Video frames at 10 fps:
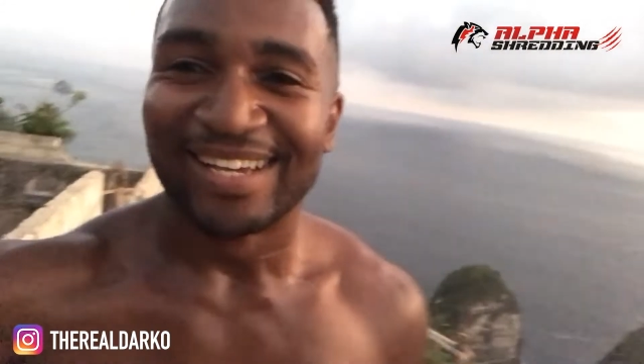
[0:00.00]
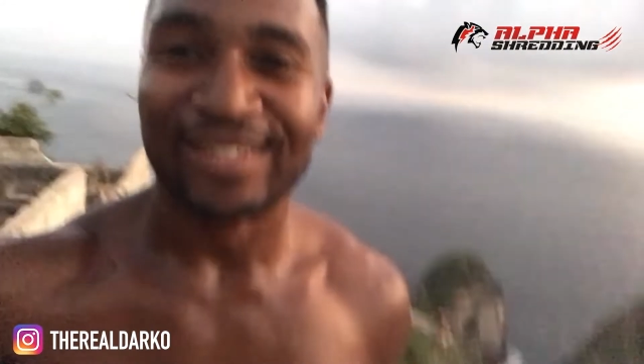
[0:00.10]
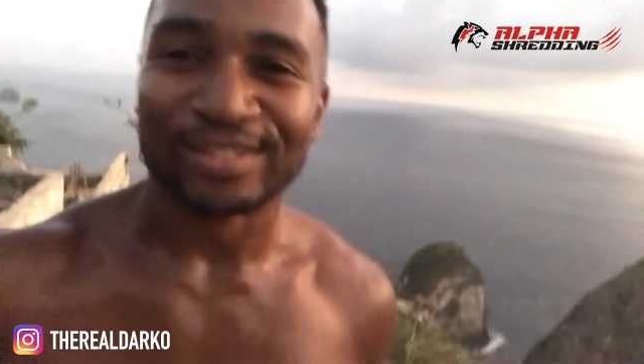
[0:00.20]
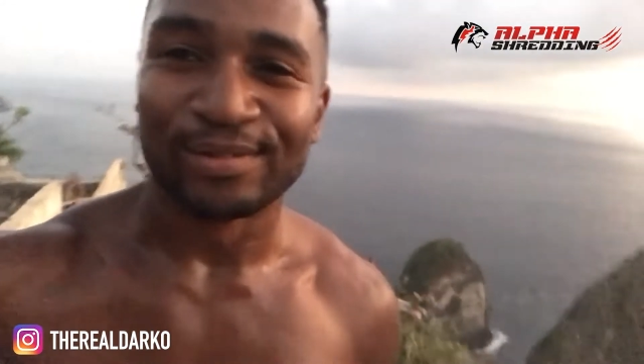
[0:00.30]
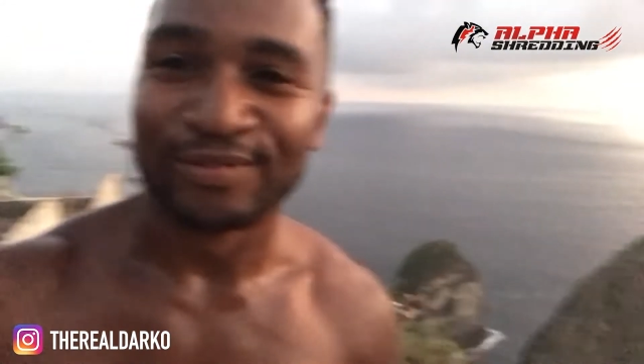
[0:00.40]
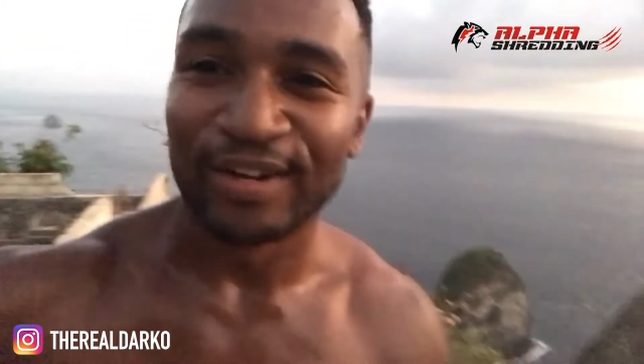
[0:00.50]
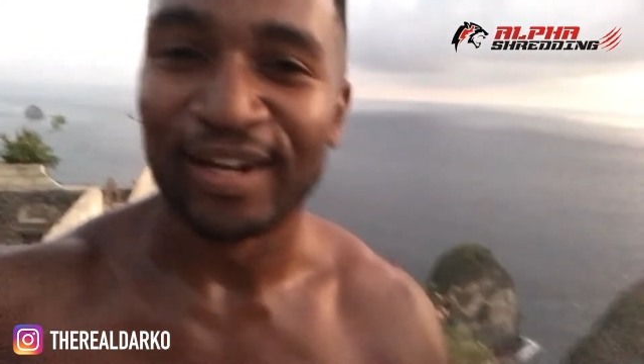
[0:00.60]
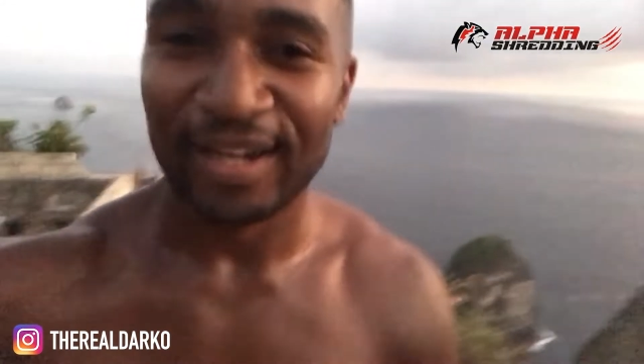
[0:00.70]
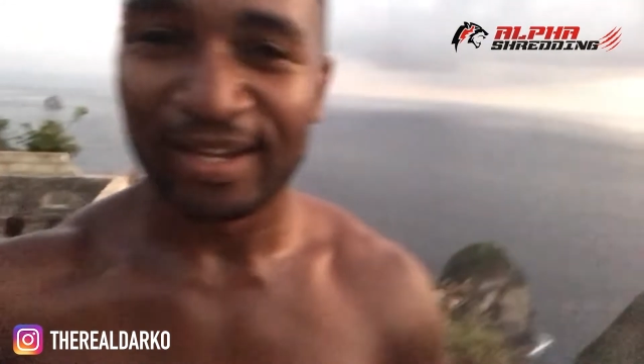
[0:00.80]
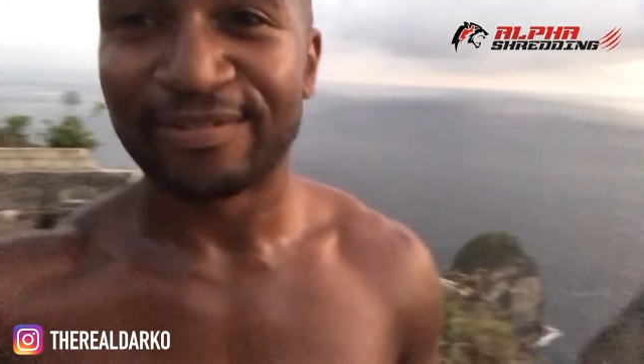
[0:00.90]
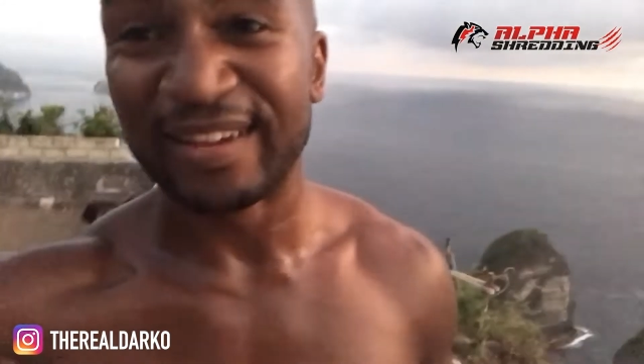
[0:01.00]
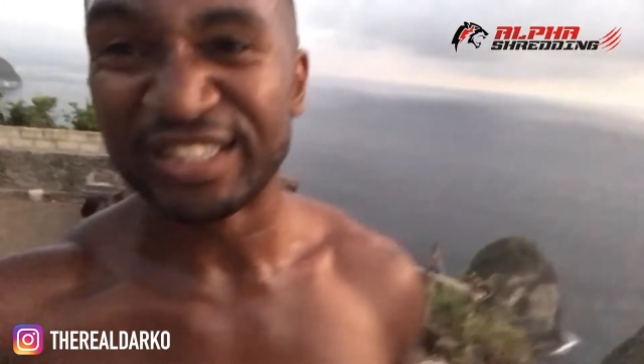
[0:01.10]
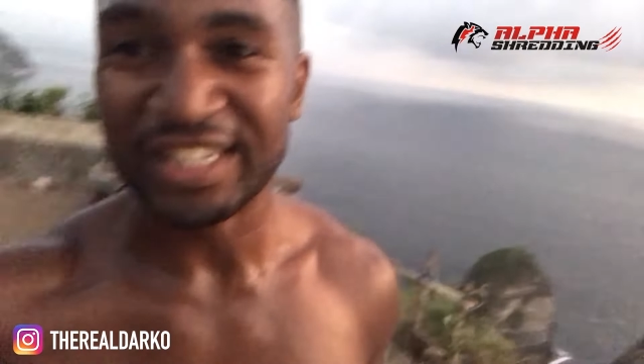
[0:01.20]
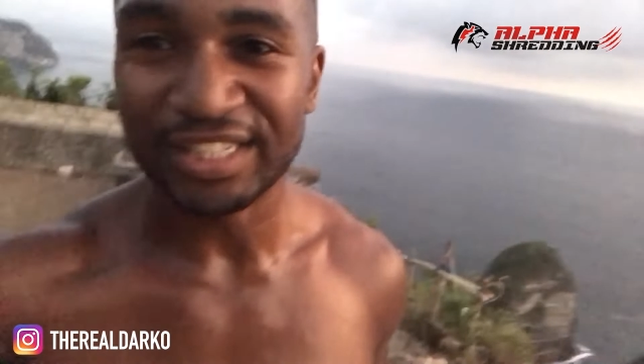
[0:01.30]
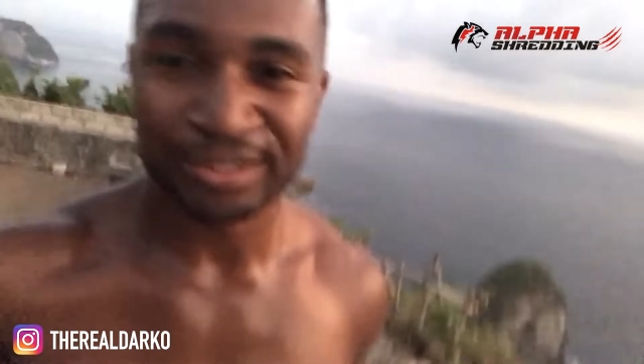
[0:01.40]
lots of uh,
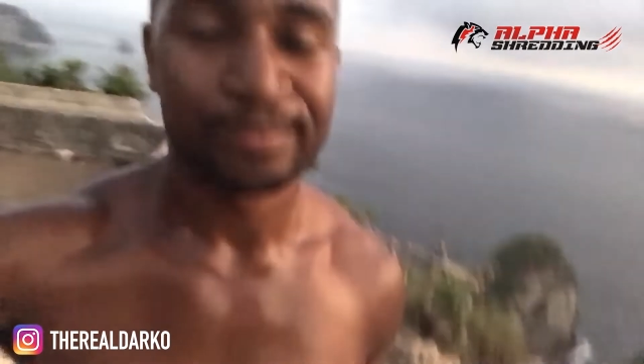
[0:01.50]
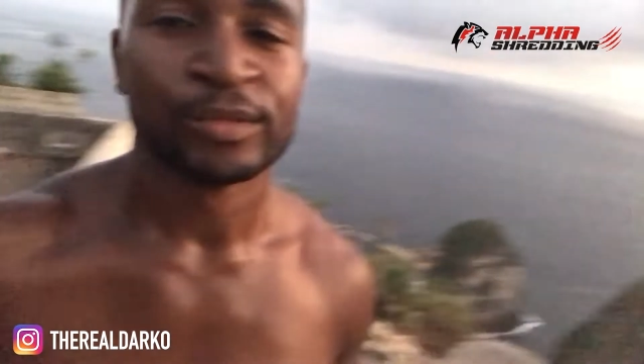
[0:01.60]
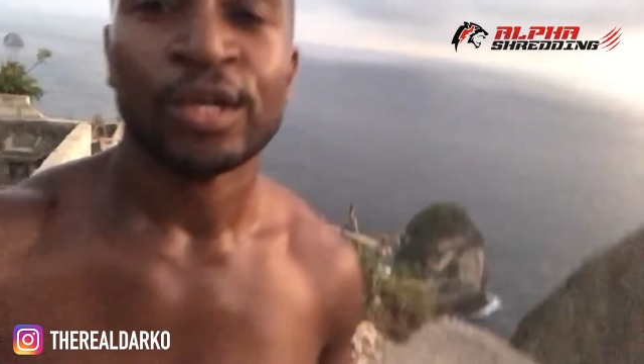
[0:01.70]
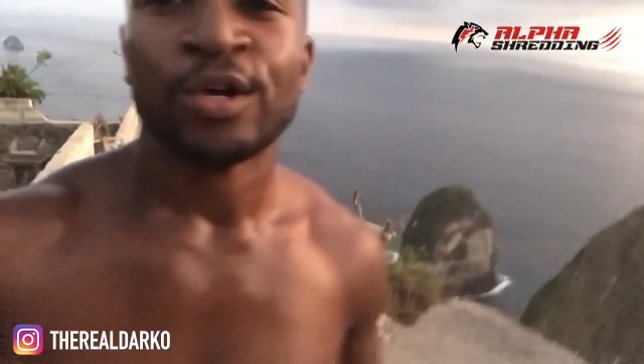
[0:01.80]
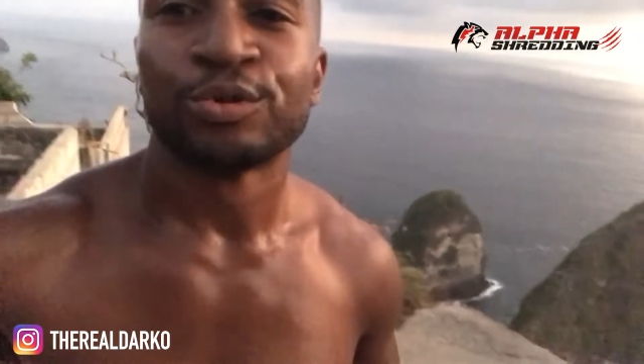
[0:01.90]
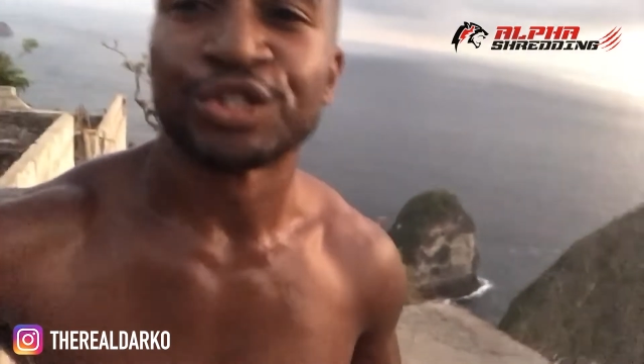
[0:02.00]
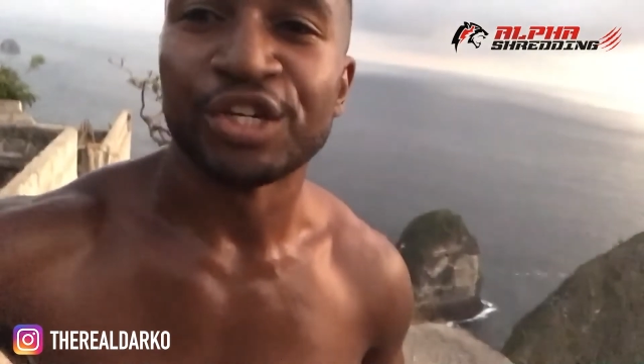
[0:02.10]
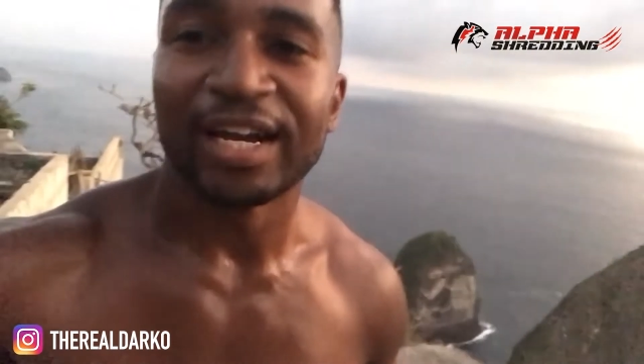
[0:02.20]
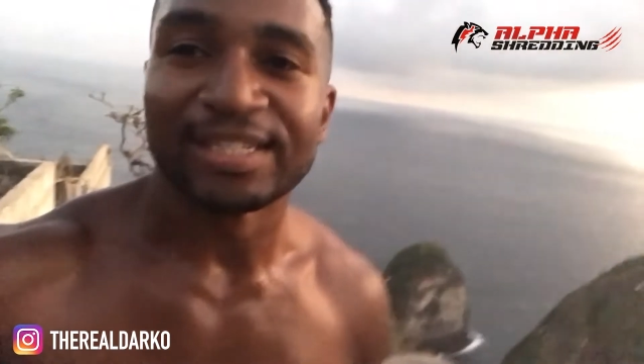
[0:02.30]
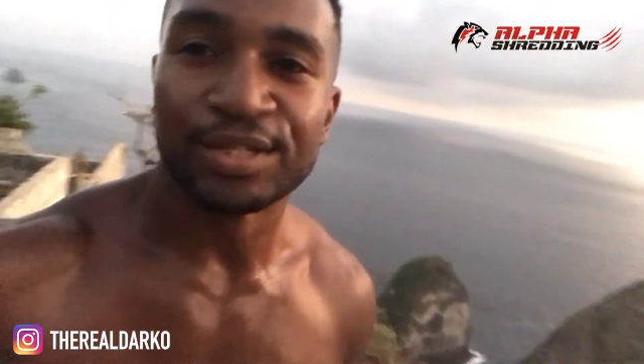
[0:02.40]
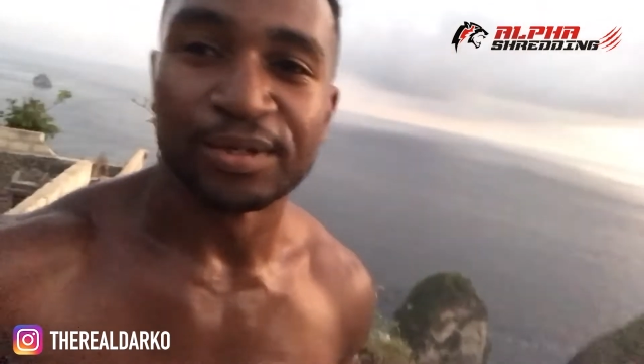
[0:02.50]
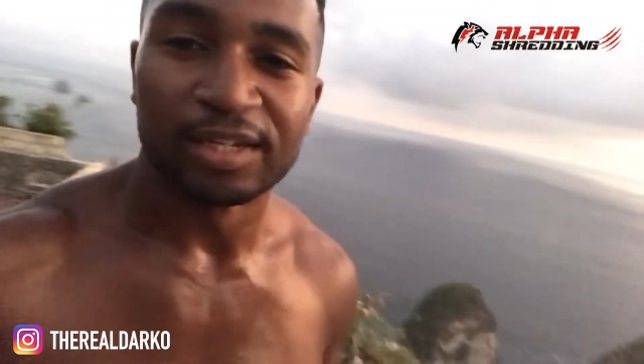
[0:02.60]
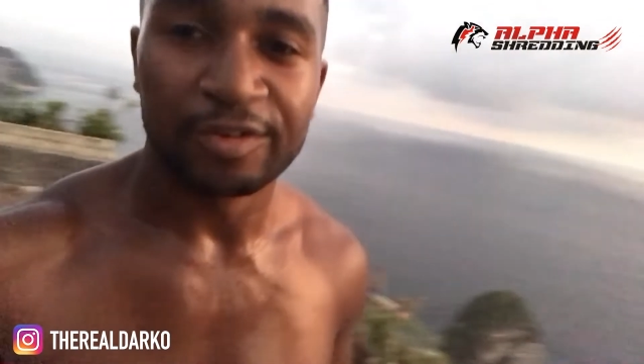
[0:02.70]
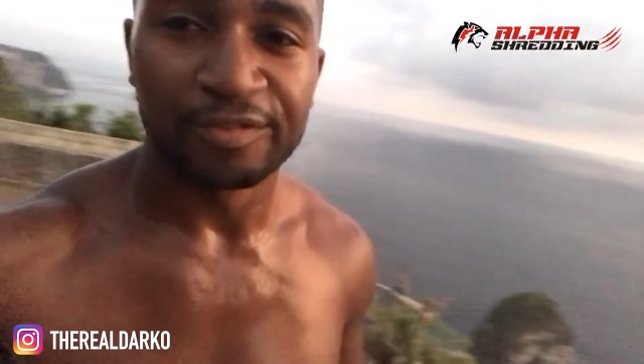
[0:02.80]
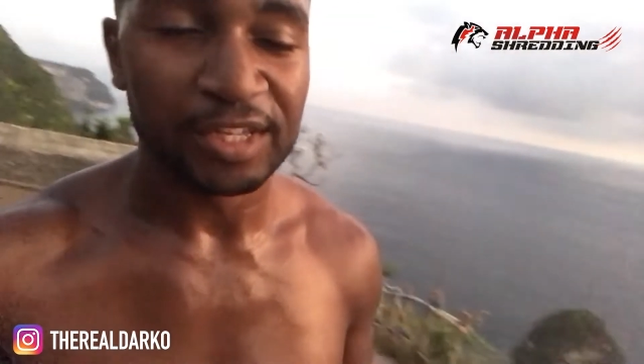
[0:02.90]
veggies. We'll see you guys soon.
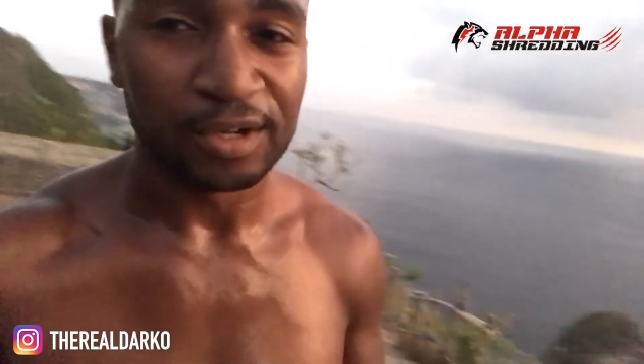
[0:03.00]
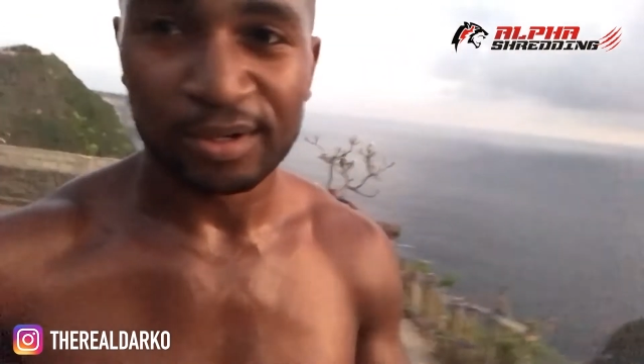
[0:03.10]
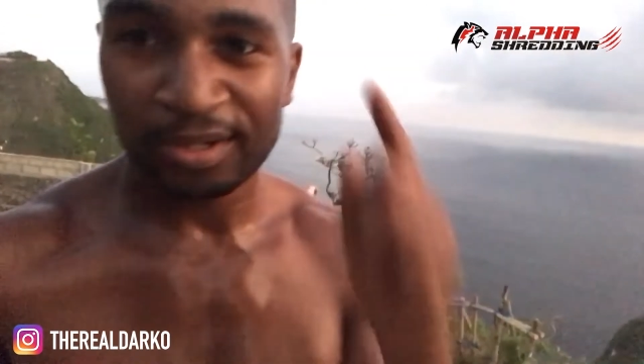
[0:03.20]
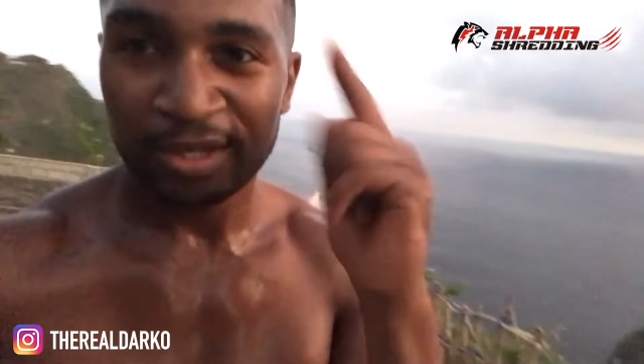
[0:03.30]
Another video.